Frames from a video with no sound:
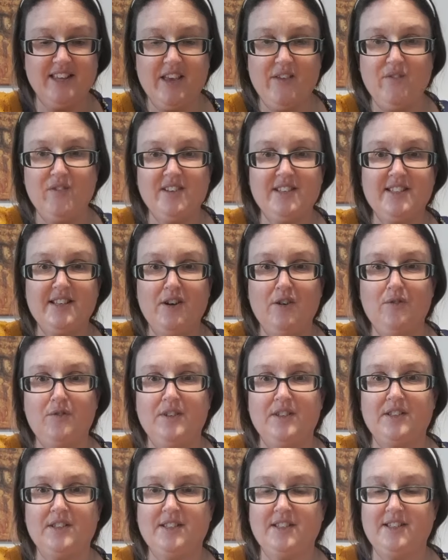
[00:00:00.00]
Give yourself
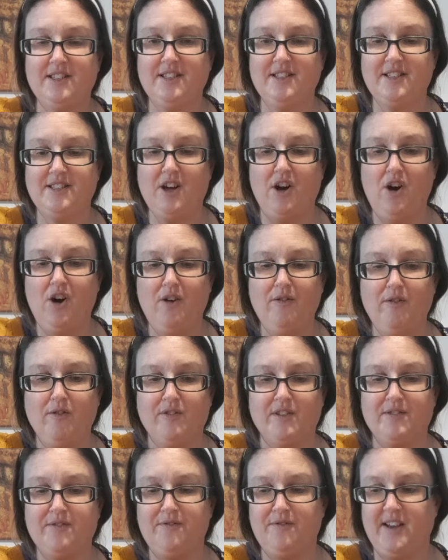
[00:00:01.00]
a star
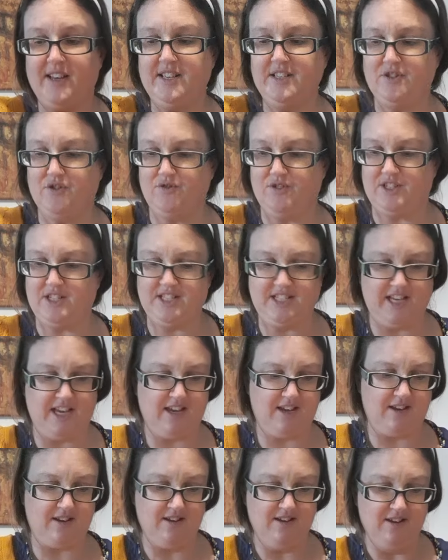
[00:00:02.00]
or a face or a
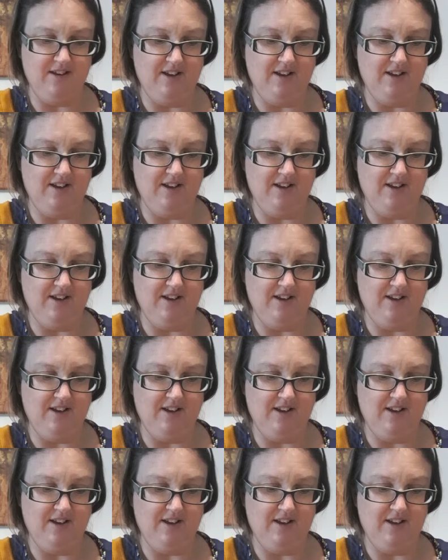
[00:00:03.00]
tick.